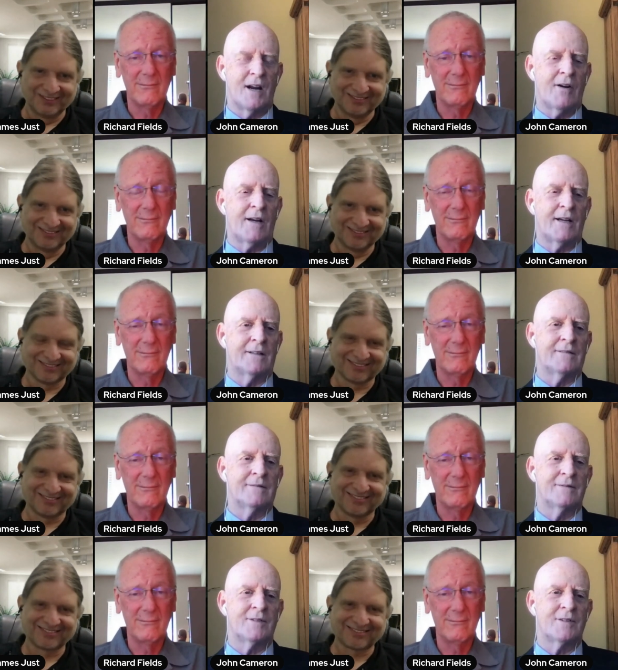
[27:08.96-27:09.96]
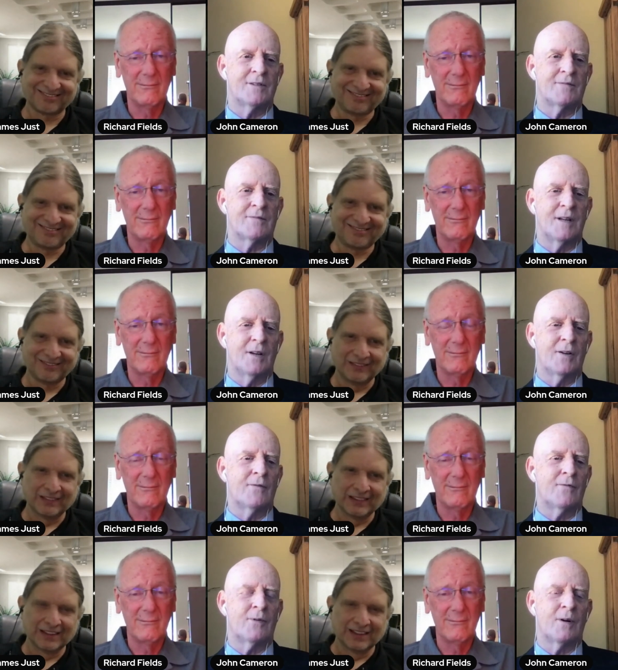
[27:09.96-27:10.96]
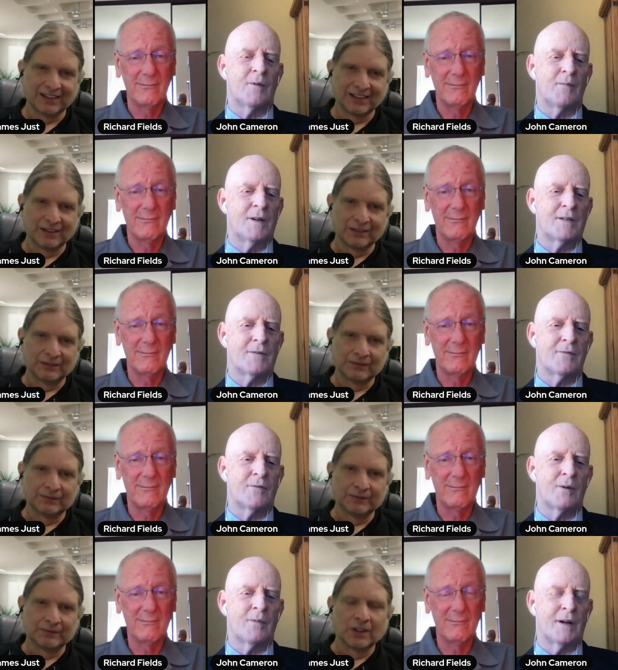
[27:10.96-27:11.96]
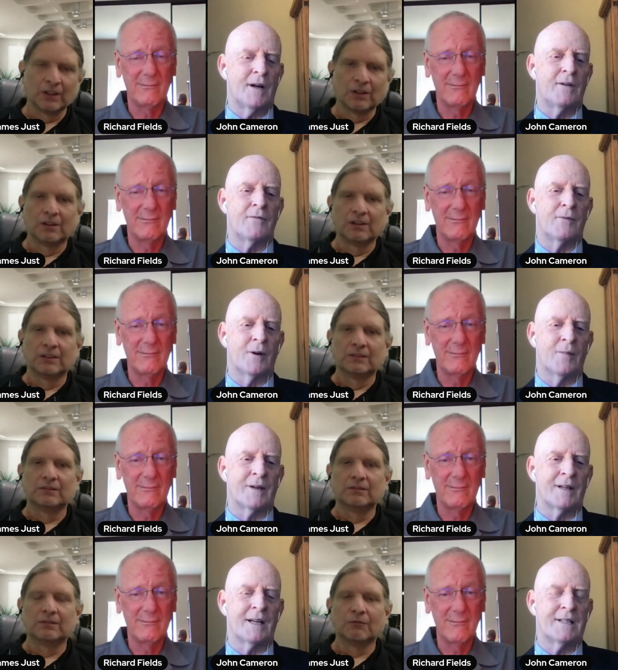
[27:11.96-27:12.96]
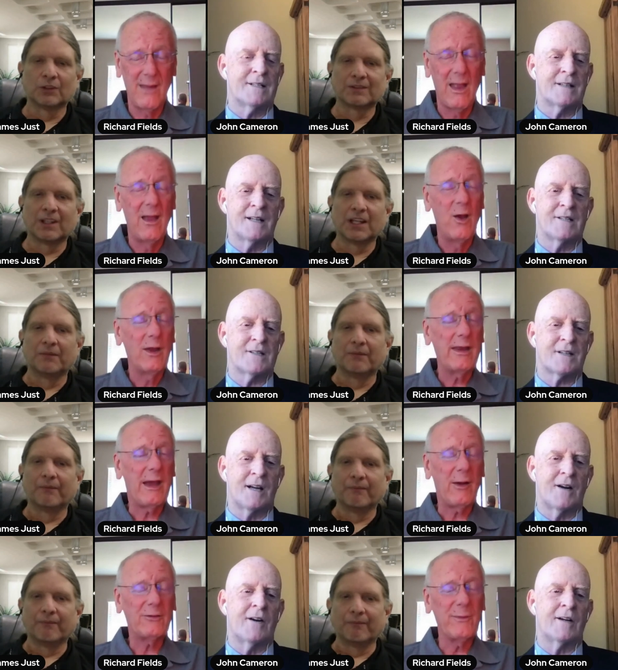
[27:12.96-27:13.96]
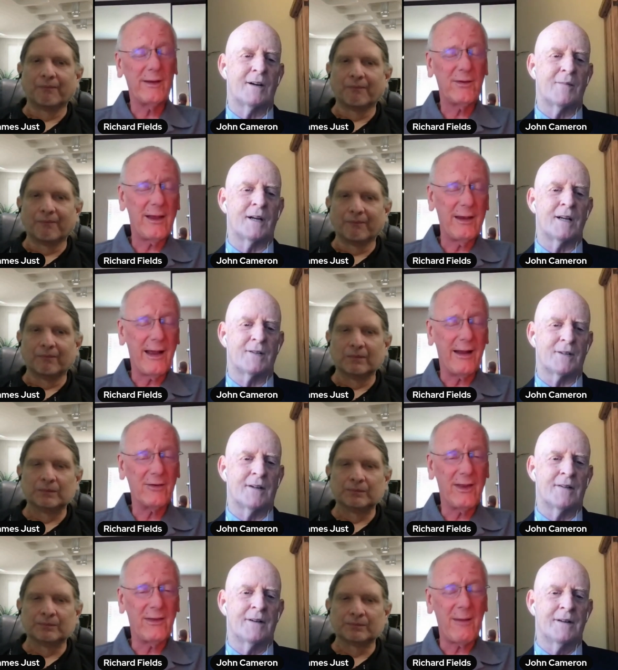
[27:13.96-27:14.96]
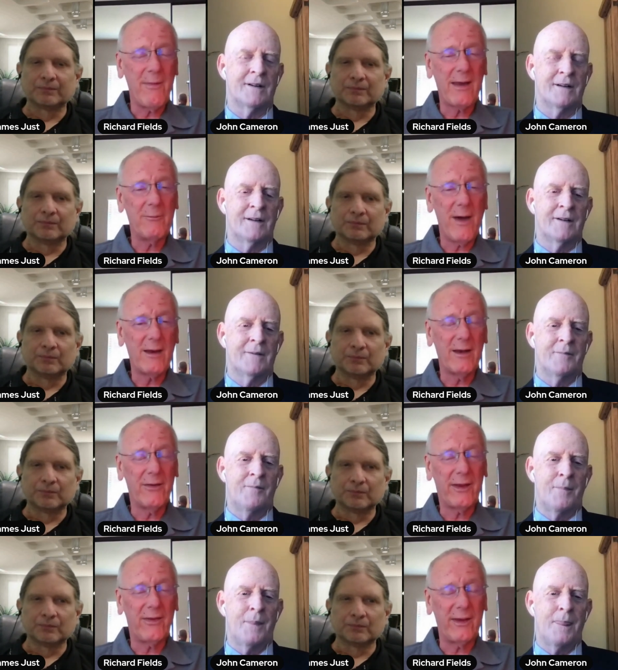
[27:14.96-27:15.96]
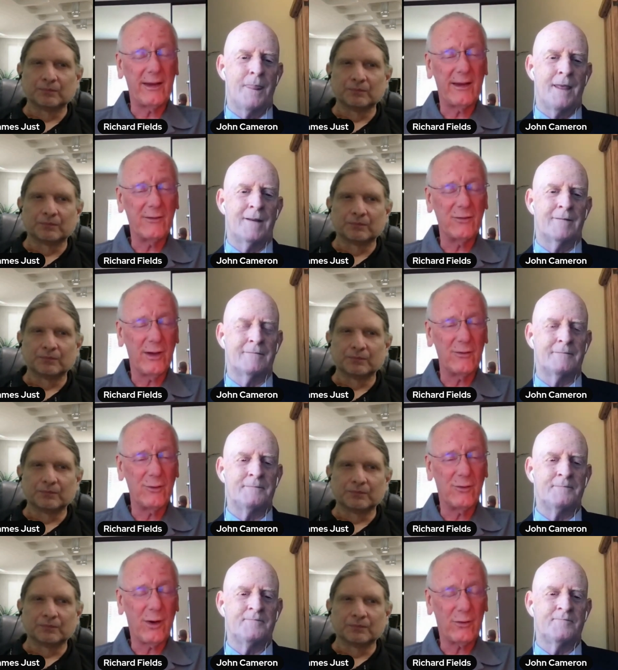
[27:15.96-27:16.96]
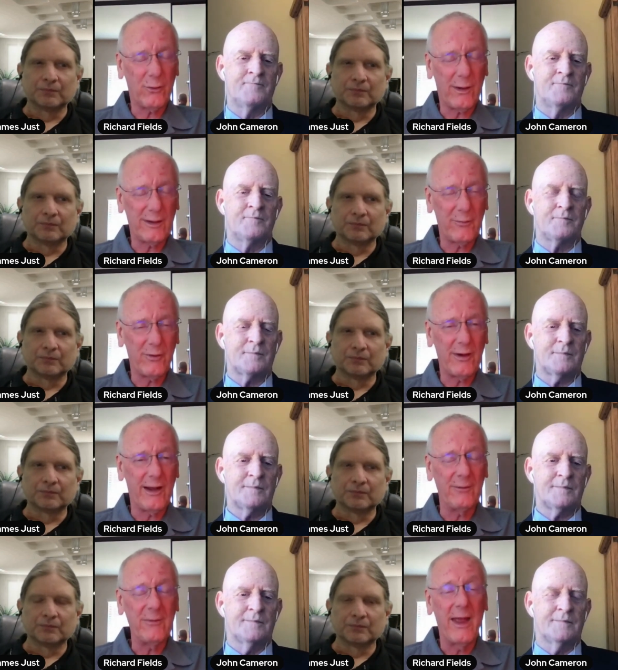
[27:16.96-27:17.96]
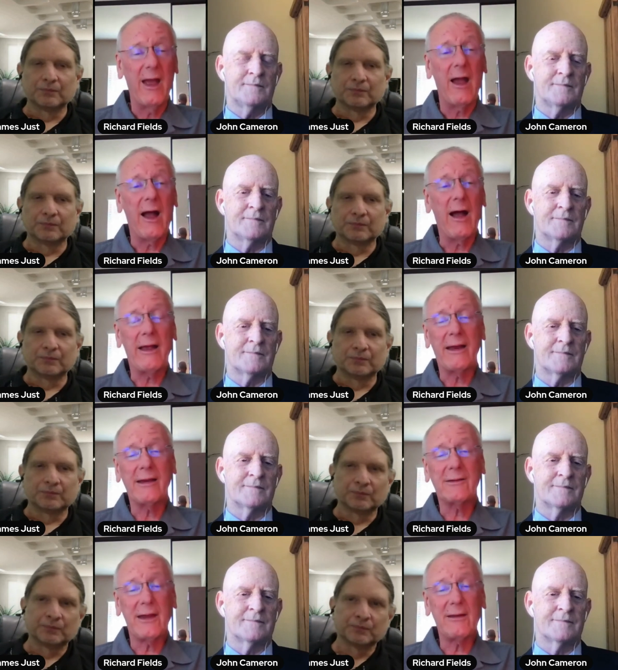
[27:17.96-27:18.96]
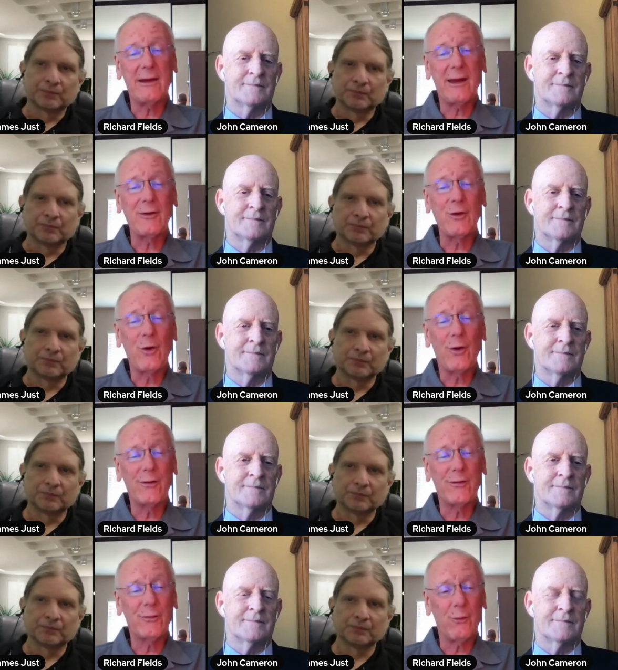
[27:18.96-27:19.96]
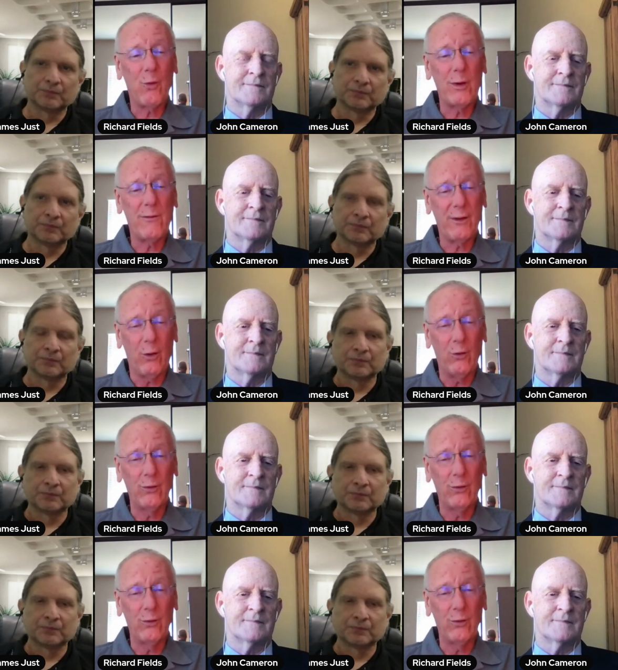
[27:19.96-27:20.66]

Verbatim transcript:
Speaker 1: arrogant she's ill-informed and misinformed and uninformed, and that's well, that's a scary. Yeah, it's myself. Yes,
Speaker 2: that, that, monolithic thinking, as you, as you correctly pointed out, uh, and it, it, ignores one of the